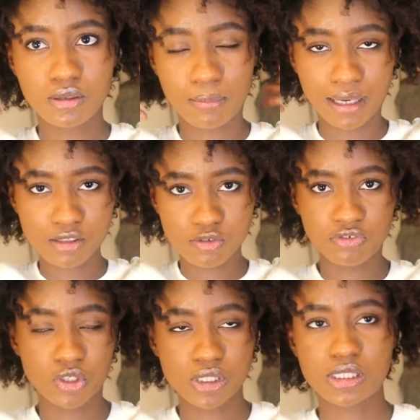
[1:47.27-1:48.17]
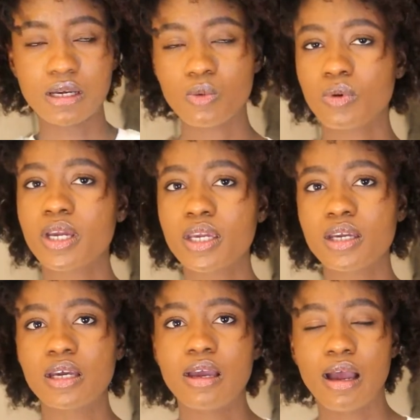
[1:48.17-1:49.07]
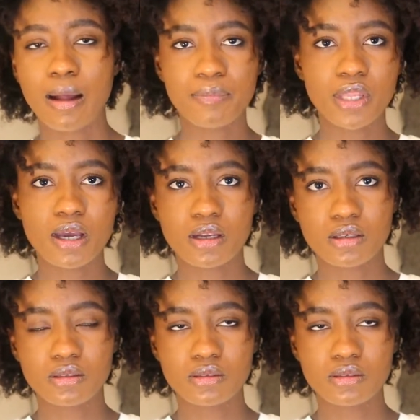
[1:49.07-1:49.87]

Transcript: back to front. That way I'm not